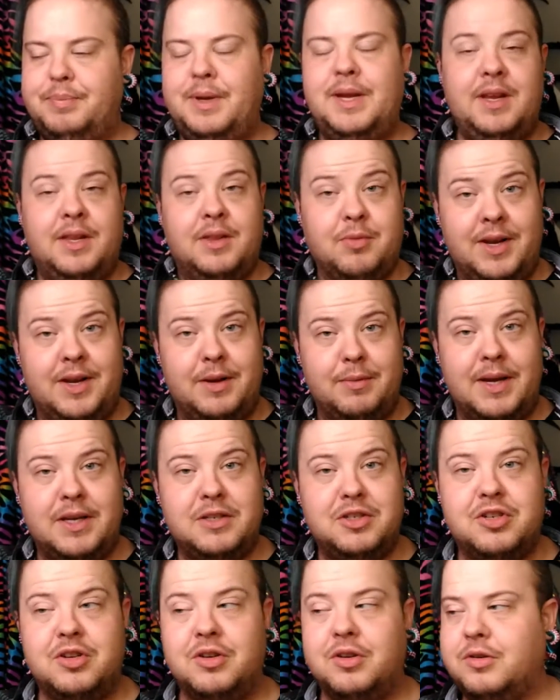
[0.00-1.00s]
be
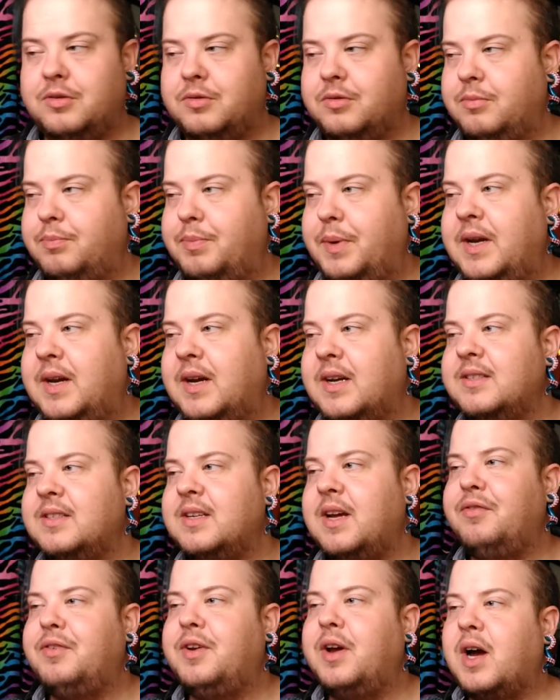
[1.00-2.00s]
three-dimensional
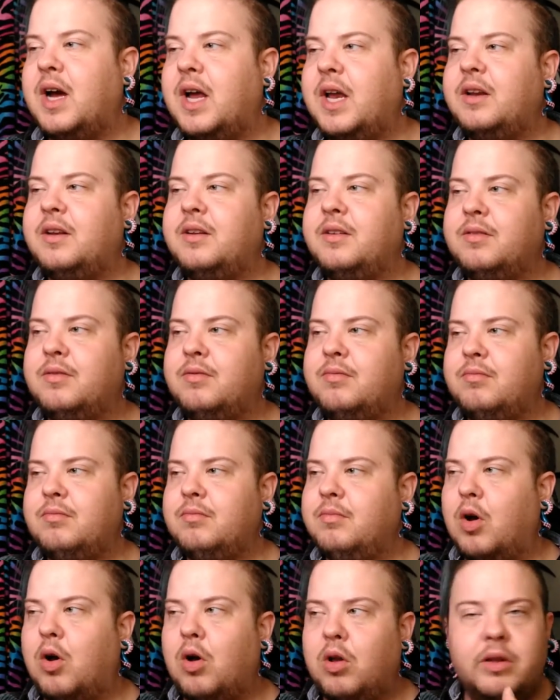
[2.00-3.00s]
because I've got
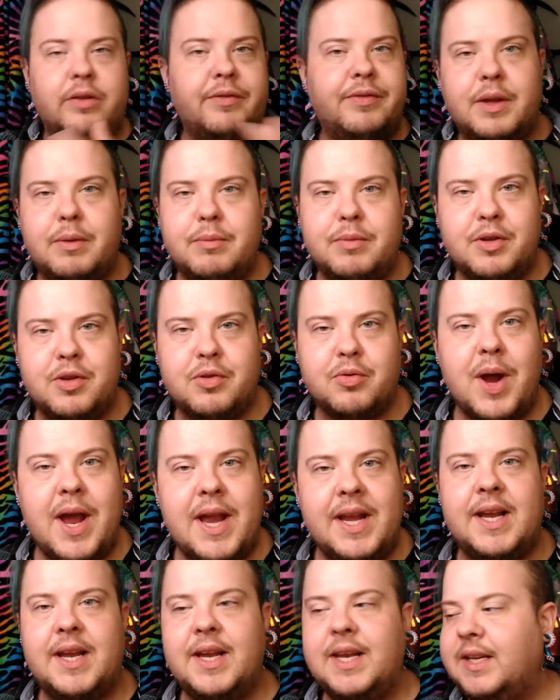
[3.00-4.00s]
all of them
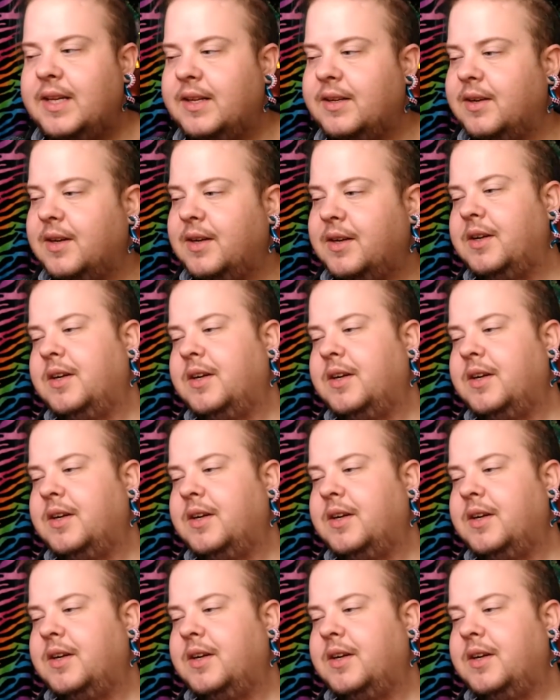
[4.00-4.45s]
threaded.